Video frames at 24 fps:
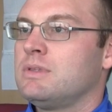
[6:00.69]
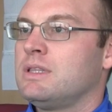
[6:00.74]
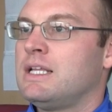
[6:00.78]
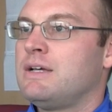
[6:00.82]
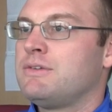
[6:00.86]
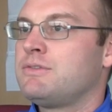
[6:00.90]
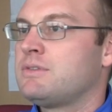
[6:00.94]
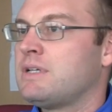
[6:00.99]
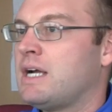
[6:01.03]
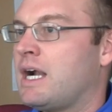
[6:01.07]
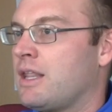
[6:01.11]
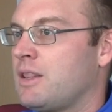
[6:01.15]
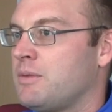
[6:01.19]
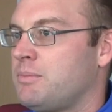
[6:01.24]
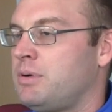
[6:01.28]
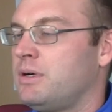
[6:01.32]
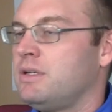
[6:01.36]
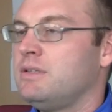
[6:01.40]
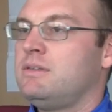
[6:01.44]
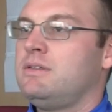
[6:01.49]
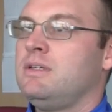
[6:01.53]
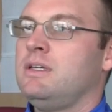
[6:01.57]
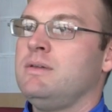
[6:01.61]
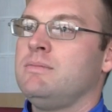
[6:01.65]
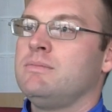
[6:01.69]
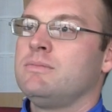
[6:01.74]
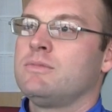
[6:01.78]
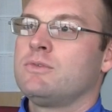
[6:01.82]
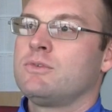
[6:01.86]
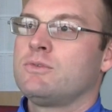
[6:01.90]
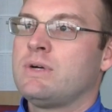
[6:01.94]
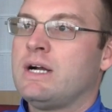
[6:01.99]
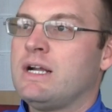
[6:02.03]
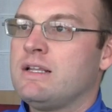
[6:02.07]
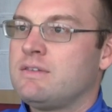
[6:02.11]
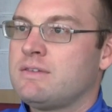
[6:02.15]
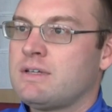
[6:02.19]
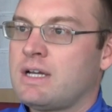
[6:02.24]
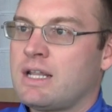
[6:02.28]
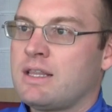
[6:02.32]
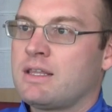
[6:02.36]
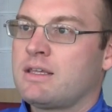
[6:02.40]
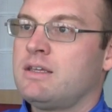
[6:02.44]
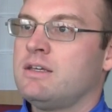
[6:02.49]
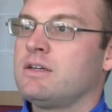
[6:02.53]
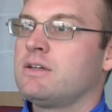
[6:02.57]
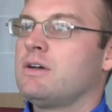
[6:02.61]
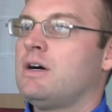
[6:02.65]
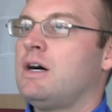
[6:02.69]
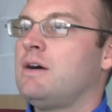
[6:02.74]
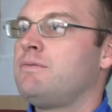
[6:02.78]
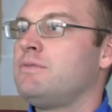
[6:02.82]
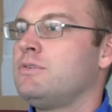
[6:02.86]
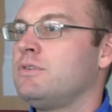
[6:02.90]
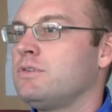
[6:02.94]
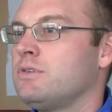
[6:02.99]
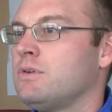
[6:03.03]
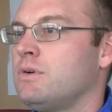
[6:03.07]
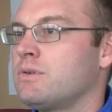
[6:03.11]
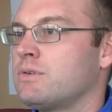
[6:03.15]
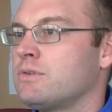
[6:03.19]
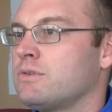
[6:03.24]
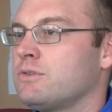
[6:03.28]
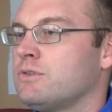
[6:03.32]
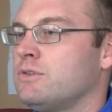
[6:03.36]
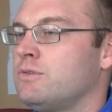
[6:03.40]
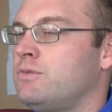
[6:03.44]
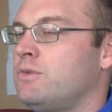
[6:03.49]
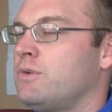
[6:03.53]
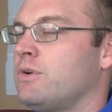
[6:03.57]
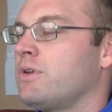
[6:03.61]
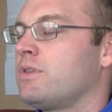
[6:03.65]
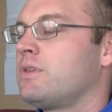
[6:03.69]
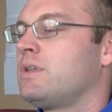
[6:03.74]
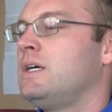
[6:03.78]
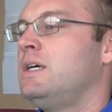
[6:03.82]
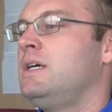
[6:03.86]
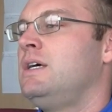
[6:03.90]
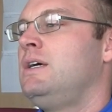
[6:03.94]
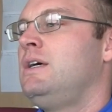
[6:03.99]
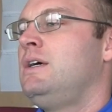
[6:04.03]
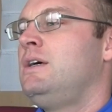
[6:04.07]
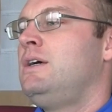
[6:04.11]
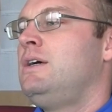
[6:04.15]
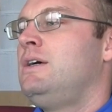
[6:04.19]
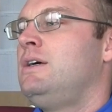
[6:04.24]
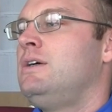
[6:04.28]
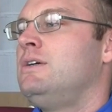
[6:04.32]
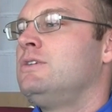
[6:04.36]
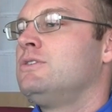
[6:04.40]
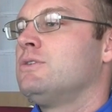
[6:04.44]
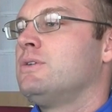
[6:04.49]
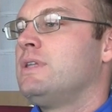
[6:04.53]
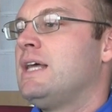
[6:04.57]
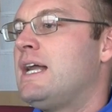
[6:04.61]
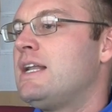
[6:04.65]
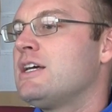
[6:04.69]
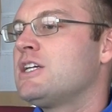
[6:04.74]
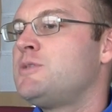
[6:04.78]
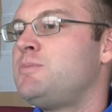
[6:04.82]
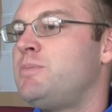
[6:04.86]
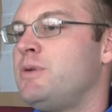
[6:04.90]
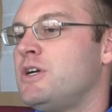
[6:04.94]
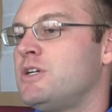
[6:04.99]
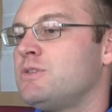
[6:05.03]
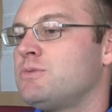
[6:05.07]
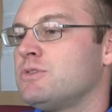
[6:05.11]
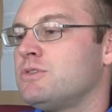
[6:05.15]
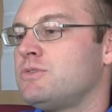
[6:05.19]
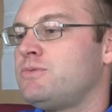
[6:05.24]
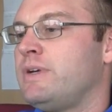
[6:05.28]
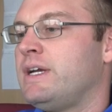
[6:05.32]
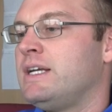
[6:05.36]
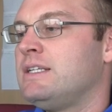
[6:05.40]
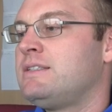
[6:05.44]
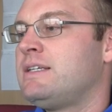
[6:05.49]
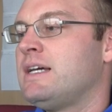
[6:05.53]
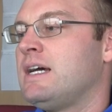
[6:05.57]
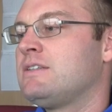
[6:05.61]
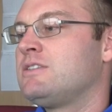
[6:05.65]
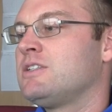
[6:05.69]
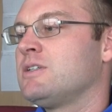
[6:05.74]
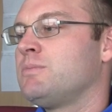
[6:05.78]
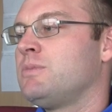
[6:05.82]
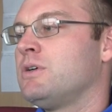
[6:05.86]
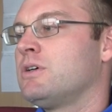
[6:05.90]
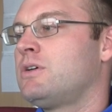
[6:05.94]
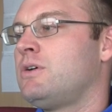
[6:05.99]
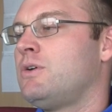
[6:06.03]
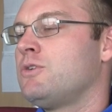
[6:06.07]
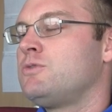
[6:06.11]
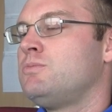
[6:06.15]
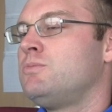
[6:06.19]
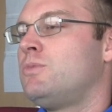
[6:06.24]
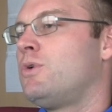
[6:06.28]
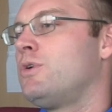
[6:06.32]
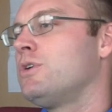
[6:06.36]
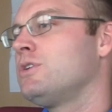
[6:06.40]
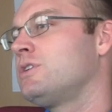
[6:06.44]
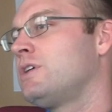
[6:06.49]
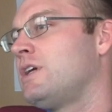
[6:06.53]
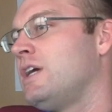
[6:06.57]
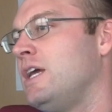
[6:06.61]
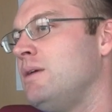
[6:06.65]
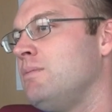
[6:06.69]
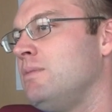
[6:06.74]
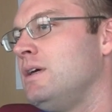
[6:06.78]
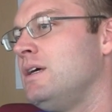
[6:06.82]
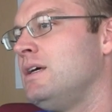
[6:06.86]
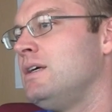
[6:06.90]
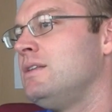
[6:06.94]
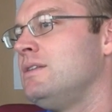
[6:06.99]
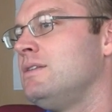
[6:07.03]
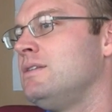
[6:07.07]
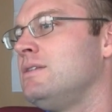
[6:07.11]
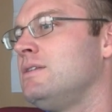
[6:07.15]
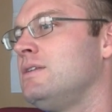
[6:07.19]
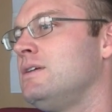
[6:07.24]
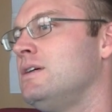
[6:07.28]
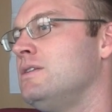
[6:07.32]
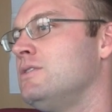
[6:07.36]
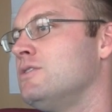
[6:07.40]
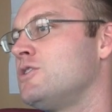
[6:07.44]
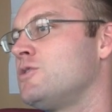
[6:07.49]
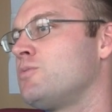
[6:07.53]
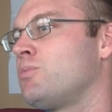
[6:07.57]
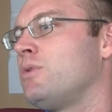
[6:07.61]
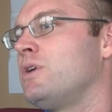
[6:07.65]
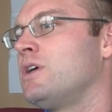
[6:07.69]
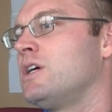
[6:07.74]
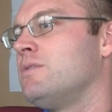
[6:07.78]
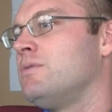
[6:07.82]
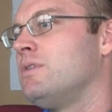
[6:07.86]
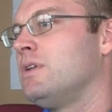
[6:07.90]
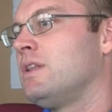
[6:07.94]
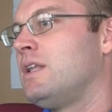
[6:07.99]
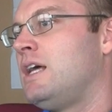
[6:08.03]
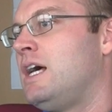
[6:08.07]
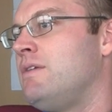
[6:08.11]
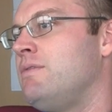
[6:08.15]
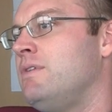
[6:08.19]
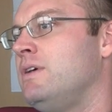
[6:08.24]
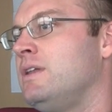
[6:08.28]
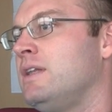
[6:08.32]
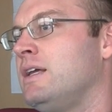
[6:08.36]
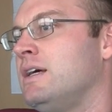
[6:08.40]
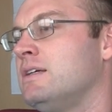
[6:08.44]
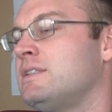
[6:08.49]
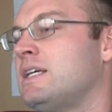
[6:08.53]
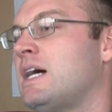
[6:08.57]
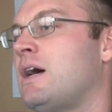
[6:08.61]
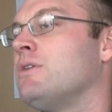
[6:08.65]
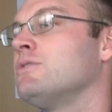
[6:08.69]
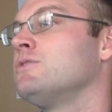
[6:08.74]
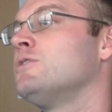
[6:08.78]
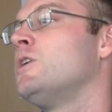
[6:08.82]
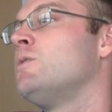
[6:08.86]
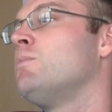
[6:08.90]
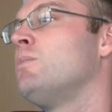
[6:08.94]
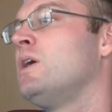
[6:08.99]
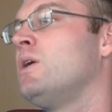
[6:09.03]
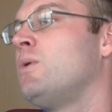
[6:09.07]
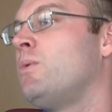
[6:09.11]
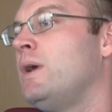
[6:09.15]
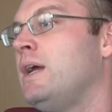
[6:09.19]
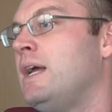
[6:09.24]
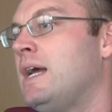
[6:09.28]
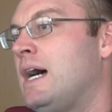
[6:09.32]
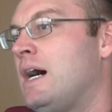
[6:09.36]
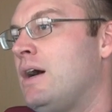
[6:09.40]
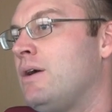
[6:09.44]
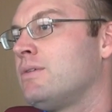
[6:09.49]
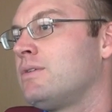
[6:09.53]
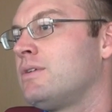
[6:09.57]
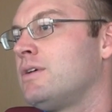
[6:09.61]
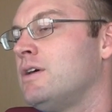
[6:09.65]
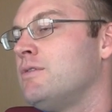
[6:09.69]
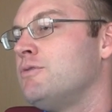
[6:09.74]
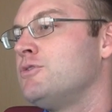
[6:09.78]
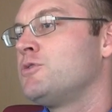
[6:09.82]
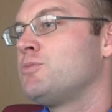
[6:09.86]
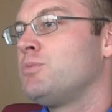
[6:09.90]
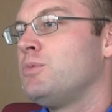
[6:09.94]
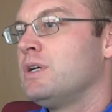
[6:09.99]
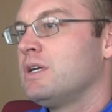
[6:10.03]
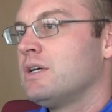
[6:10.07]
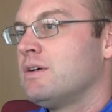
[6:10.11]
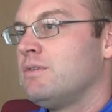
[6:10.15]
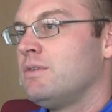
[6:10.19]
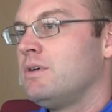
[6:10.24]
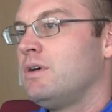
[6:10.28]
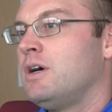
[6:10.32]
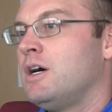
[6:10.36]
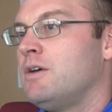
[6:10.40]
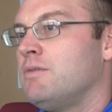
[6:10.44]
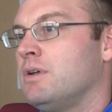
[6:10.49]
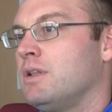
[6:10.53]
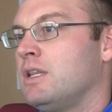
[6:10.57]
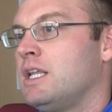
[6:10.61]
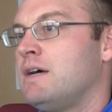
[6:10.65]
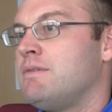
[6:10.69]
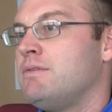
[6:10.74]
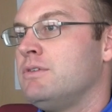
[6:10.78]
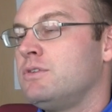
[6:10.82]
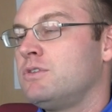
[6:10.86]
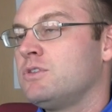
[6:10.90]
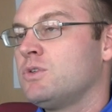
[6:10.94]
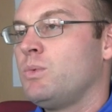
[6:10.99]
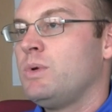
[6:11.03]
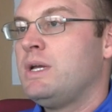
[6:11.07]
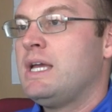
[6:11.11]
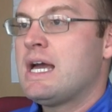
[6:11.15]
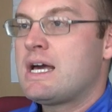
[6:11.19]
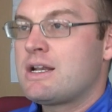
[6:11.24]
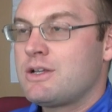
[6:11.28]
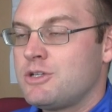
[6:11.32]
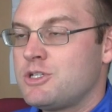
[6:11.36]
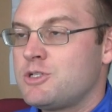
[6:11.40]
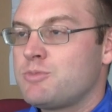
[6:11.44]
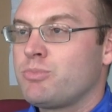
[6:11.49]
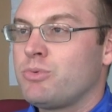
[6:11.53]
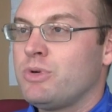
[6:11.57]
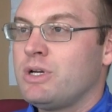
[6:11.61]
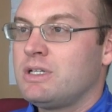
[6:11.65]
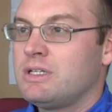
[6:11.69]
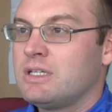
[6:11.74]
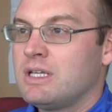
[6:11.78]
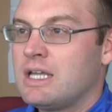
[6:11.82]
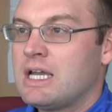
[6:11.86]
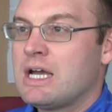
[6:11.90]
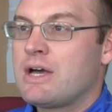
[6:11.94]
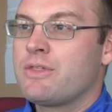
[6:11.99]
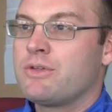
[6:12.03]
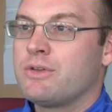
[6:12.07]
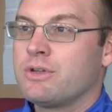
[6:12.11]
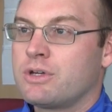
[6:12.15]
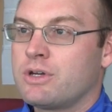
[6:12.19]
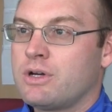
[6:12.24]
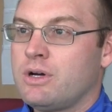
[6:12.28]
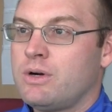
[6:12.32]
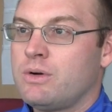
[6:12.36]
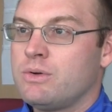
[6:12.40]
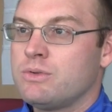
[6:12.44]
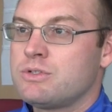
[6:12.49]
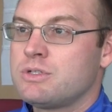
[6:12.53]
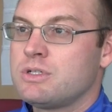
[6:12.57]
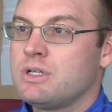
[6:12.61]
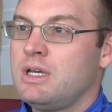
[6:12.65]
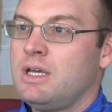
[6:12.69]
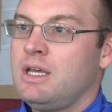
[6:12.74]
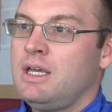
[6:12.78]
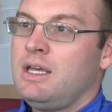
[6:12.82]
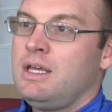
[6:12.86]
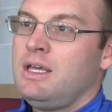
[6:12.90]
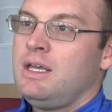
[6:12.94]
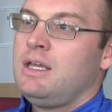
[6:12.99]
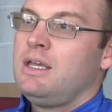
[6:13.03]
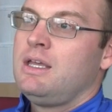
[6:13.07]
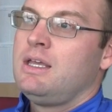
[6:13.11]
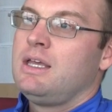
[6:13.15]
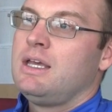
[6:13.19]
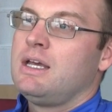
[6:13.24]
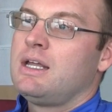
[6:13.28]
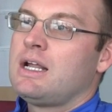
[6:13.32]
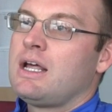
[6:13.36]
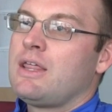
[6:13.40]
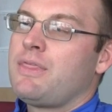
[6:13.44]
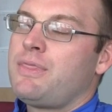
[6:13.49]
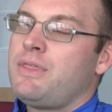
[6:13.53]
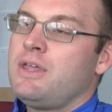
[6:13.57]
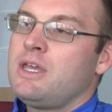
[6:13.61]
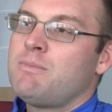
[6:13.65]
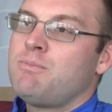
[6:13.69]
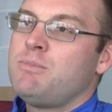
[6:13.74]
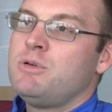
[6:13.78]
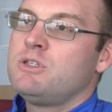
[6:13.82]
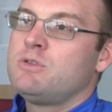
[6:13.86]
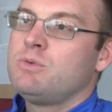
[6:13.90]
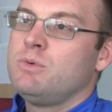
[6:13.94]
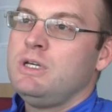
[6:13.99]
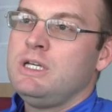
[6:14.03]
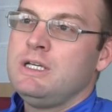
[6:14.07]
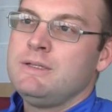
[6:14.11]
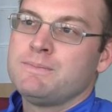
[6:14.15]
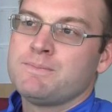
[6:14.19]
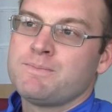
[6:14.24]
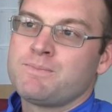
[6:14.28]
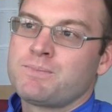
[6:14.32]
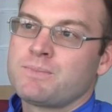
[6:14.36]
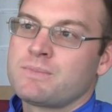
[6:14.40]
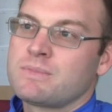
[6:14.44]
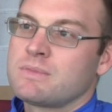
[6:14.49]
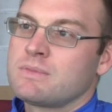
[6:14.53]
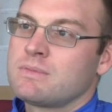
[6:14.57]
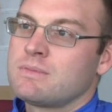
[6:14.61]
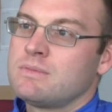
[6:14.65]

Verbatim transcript: left side of the punt team, right side of the kickoff, so on and so forth. So that experience was fantastic, but Coach Morris came in the spring of 11 as I was on my way out of spring of 11. So we had a spring together to coach. And I think between